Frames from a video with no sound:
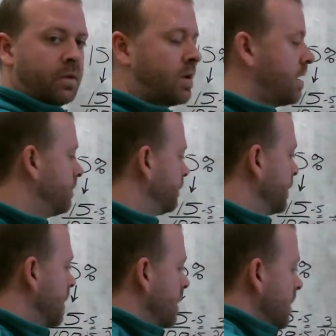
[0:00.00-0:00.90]
Okay?
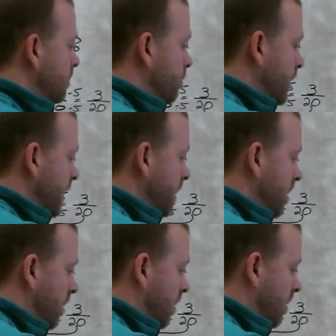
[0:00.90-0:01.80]
Bring
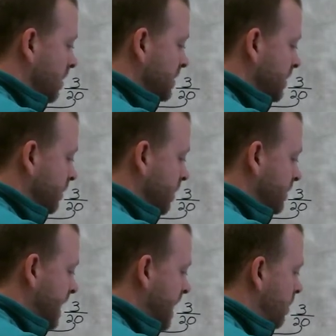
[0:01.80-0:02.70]
our 0
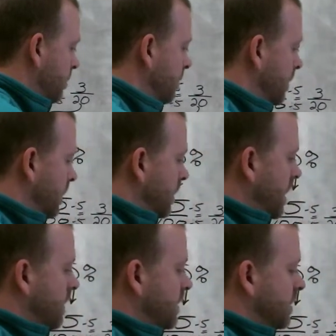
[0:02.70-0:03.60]
down,
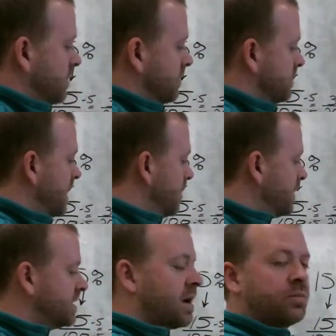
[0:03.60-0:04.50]
and then see how
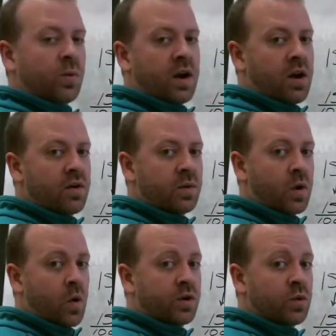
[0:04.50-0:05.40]
many times 100 will
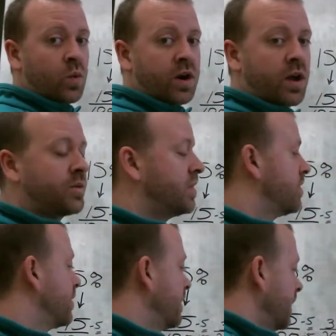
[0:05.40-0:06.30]
go into
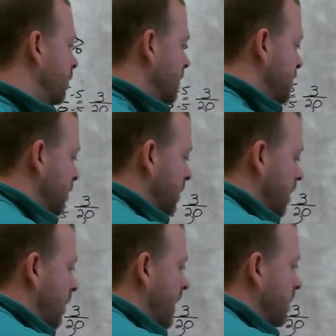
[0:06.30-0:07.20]
130, which it will
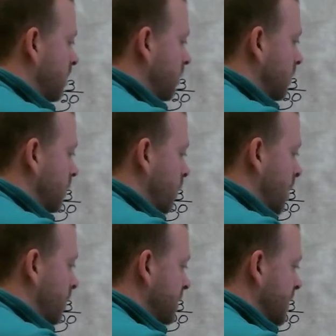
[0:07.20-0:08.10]
go in
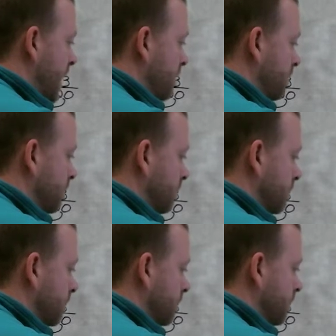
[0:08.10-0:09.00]
one time.
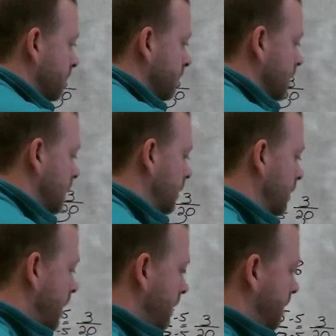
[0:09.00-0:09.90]

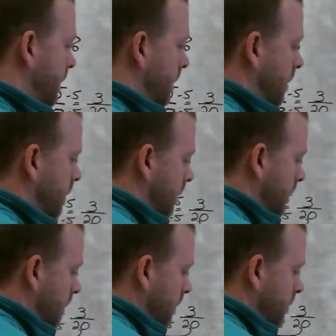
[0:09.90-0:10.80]
Okay?
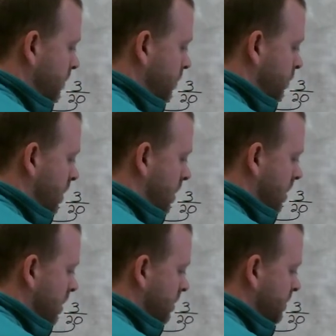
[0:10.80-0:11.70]
Do
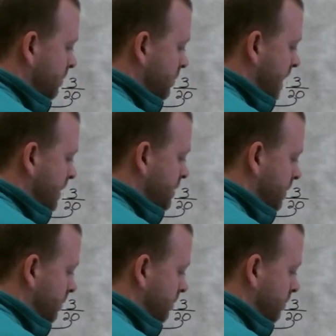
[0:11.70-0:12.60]
our
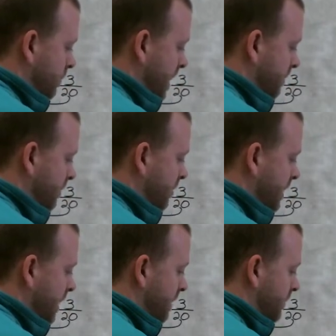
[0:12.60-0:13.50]
subtraction. We have
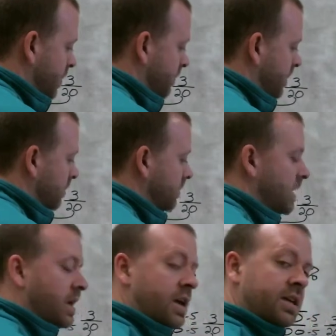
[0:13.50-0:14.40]
30 left over.
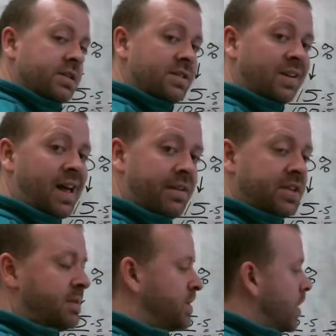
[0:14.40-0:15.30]
Still have to
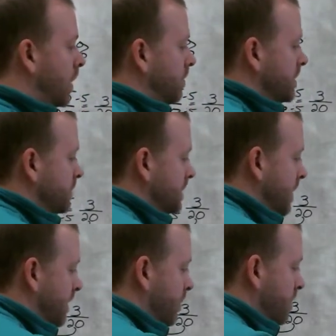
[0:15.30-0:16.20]
keep going because we still
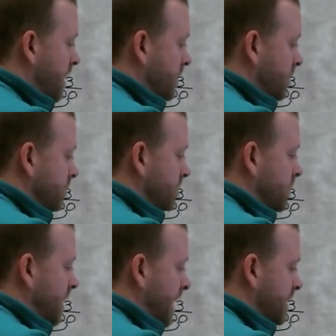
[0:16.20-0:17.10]
have a remainder. So
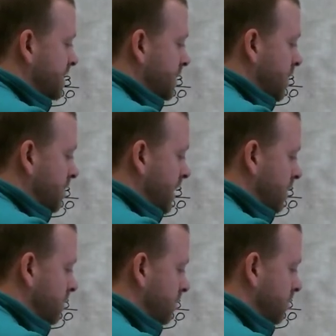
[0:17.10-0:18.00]
we add a 0 up
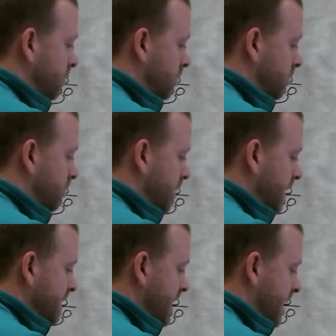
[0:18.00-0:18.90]
here, bring
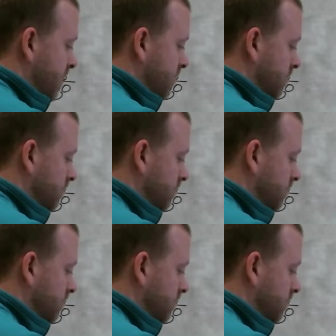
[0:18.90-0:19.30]
it down.